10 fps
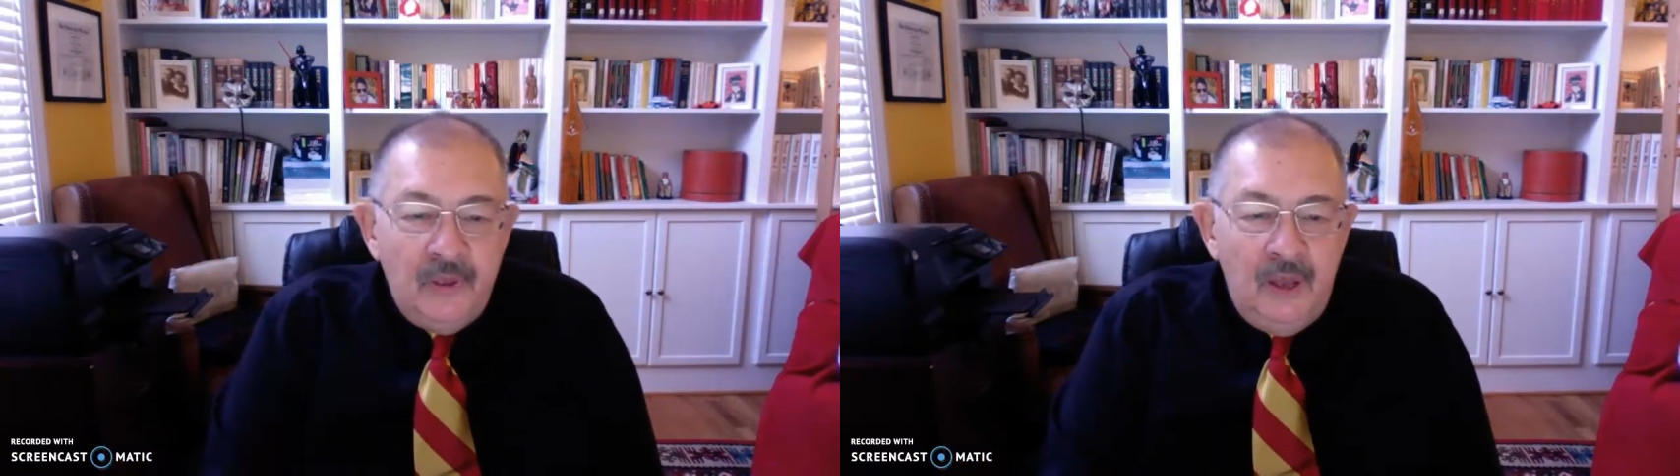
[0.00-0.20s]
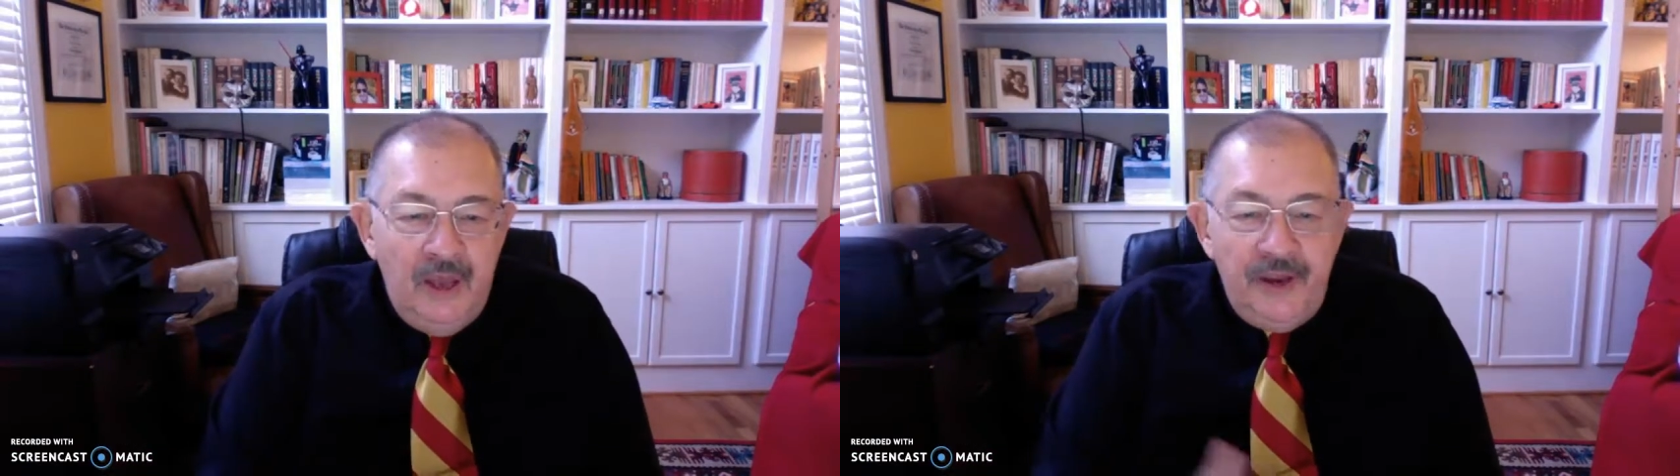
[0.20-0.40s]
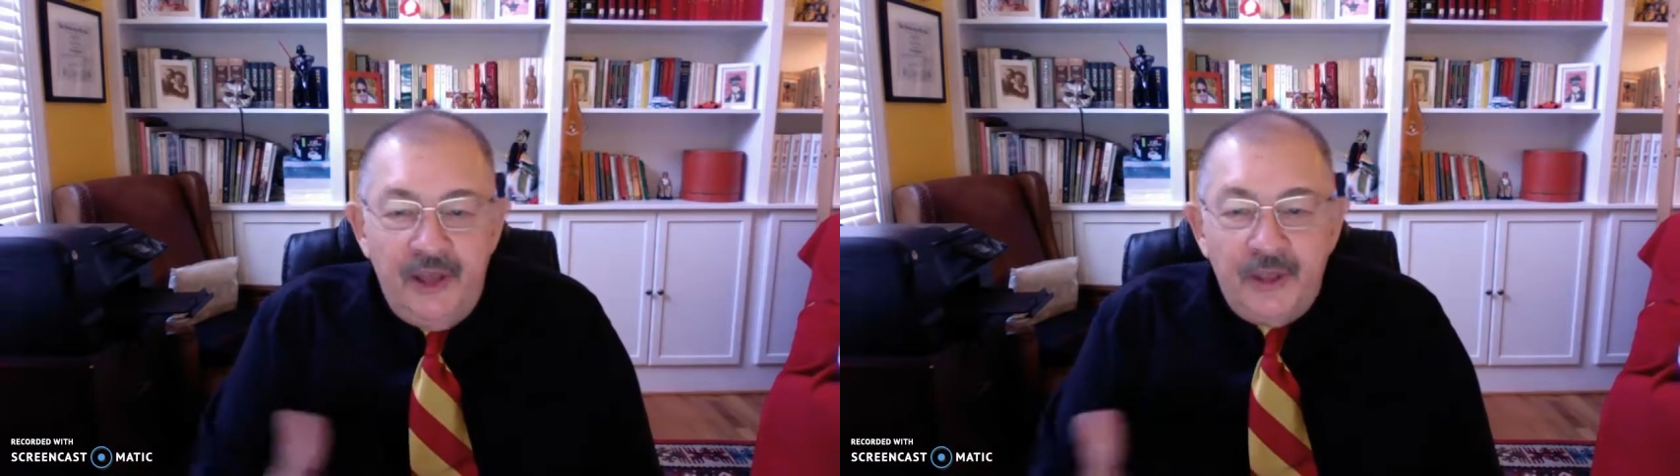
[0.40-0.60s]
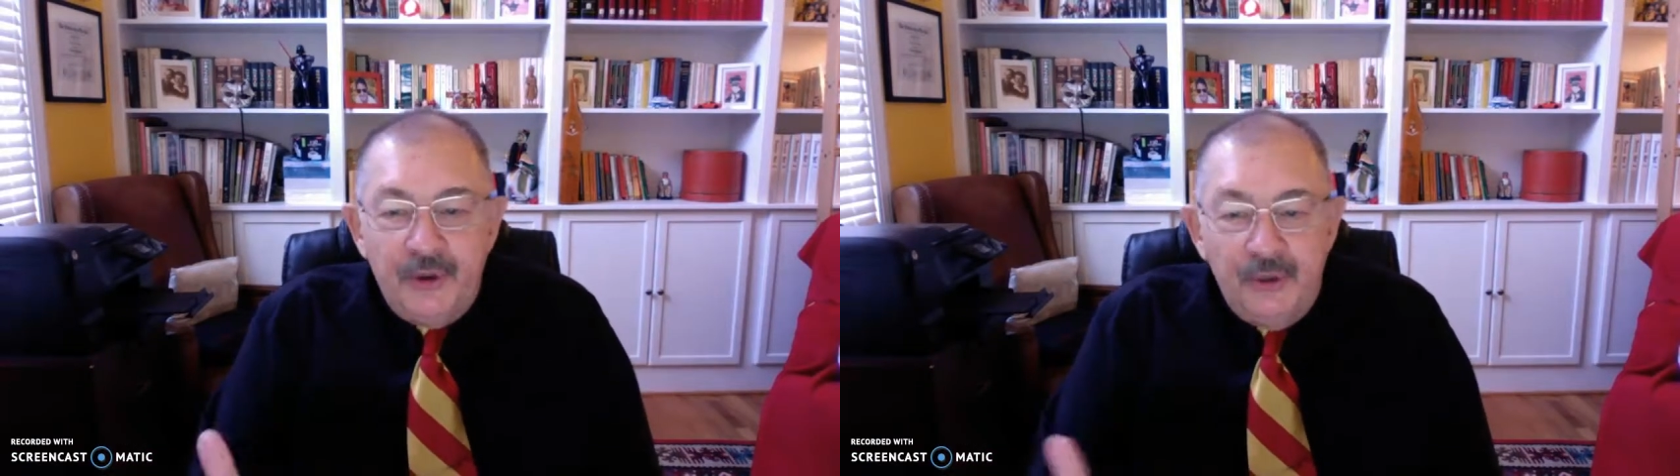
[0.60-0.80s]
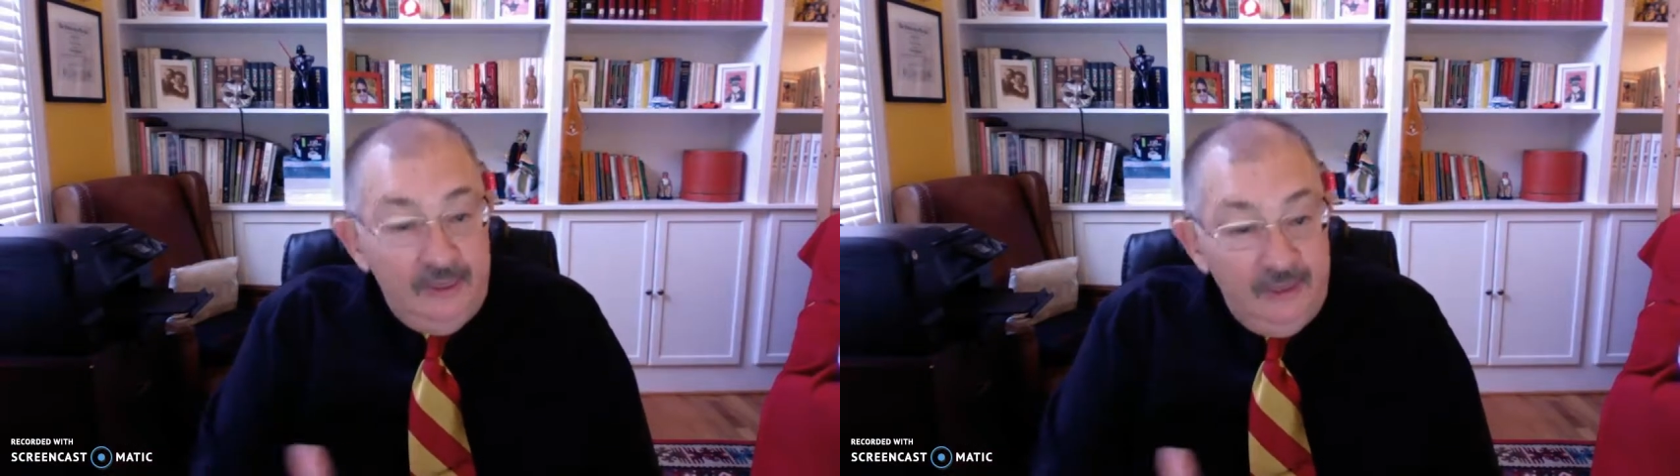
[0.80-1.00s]

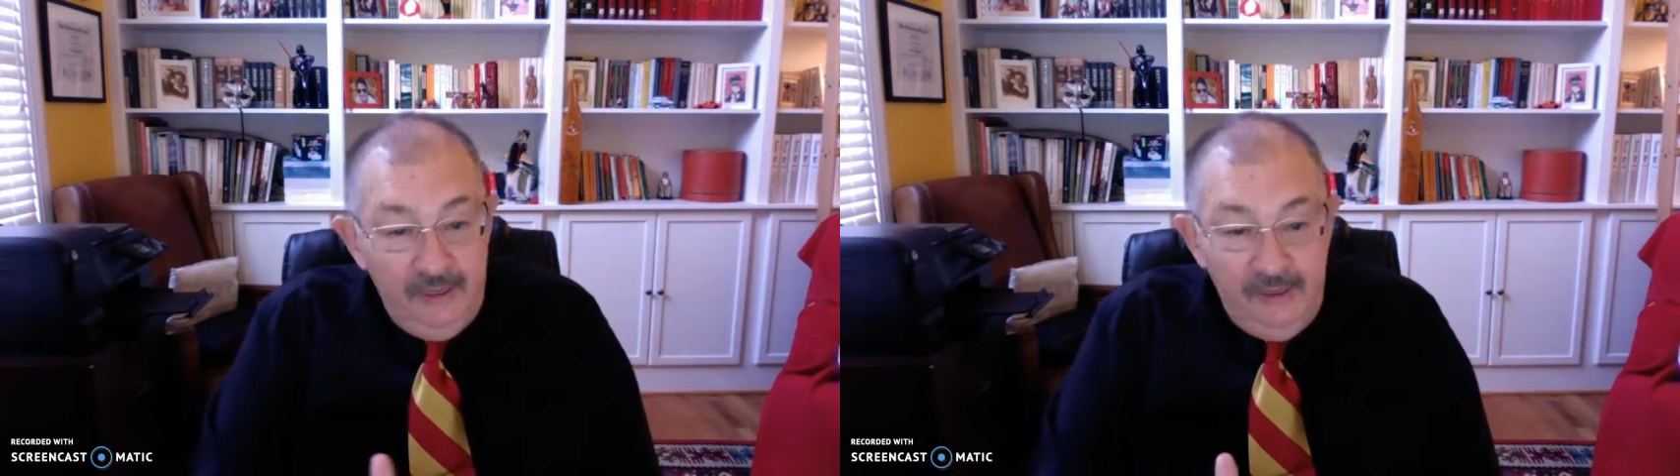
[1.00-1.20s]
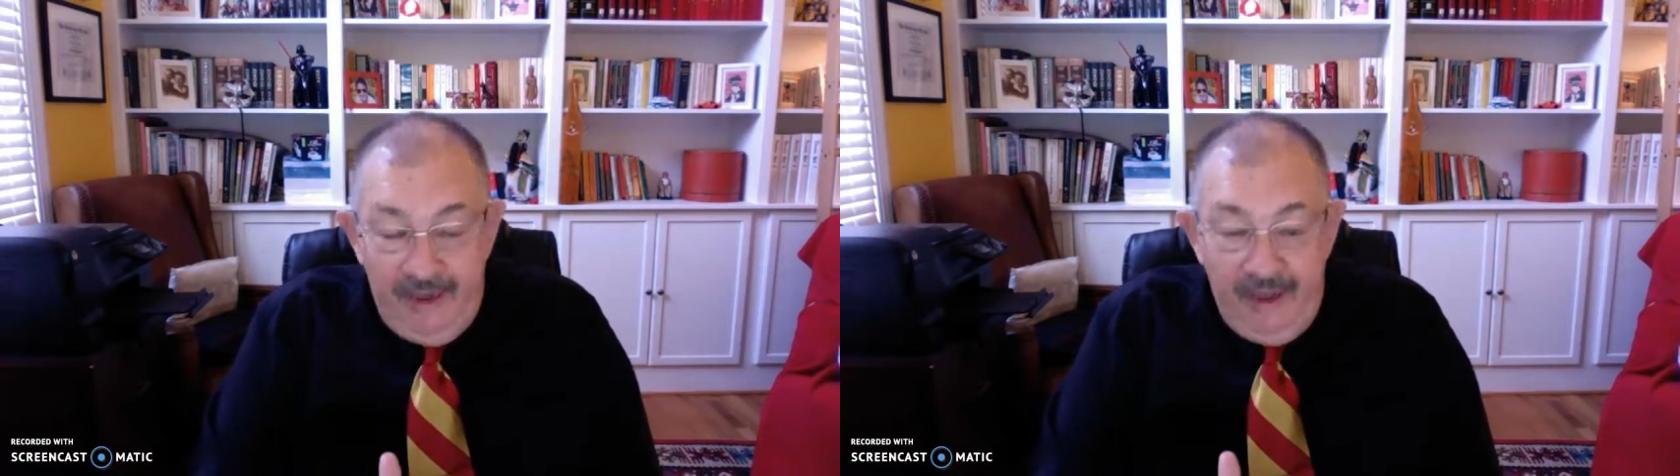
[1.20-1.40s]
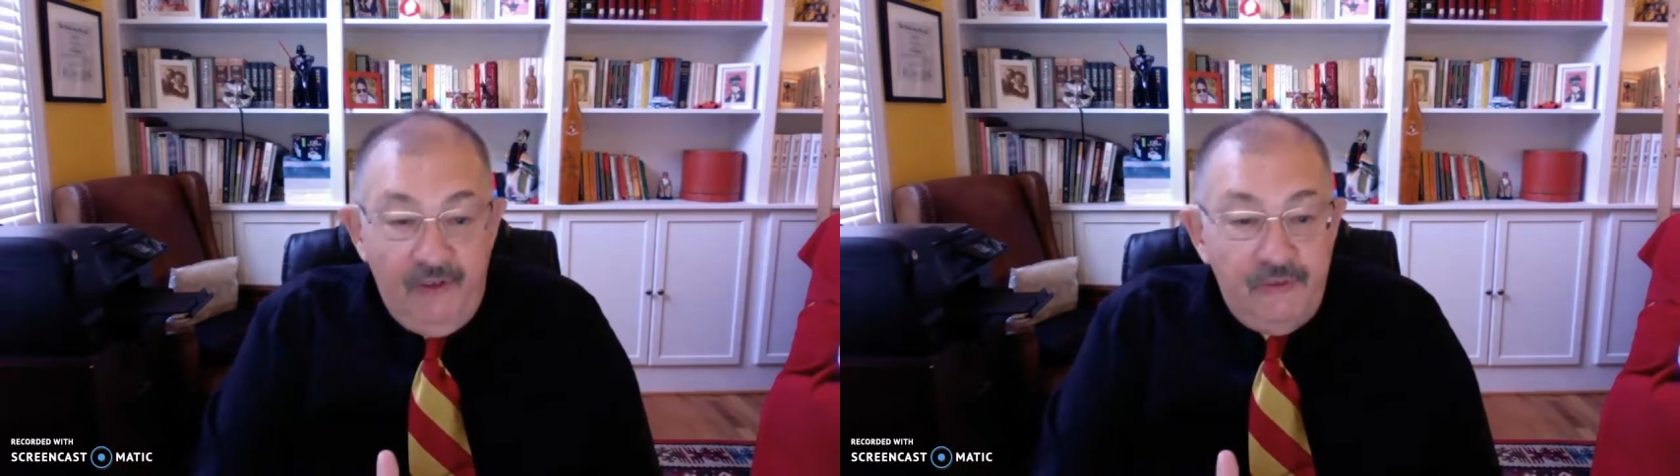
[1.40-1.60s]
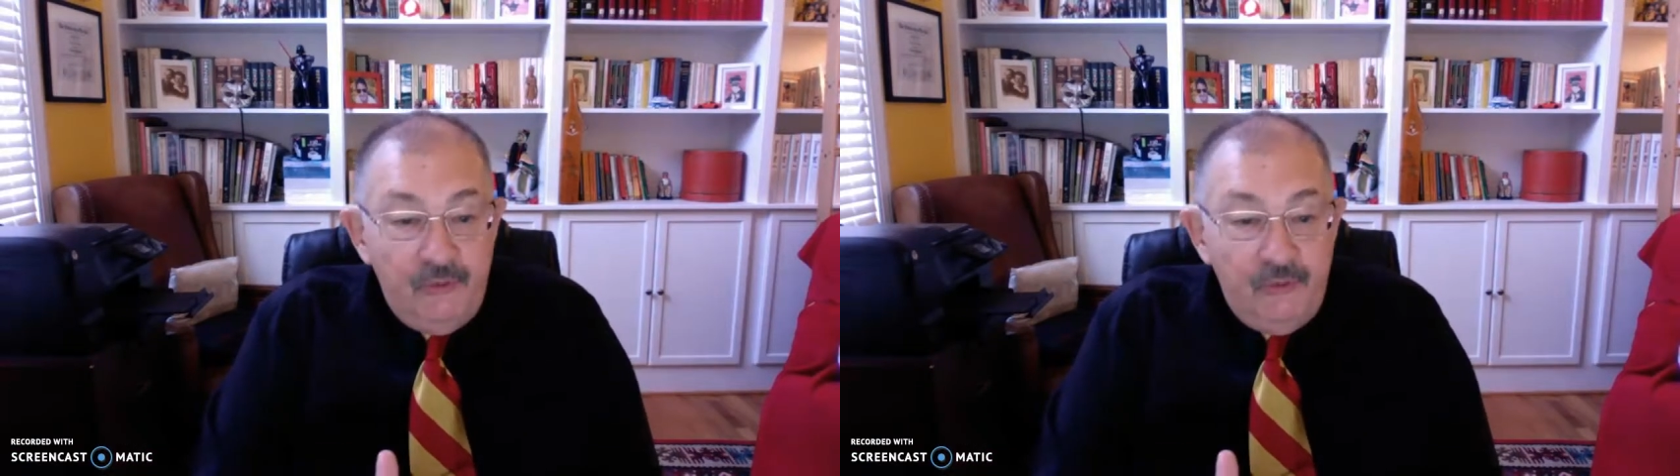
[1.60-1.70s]
Another F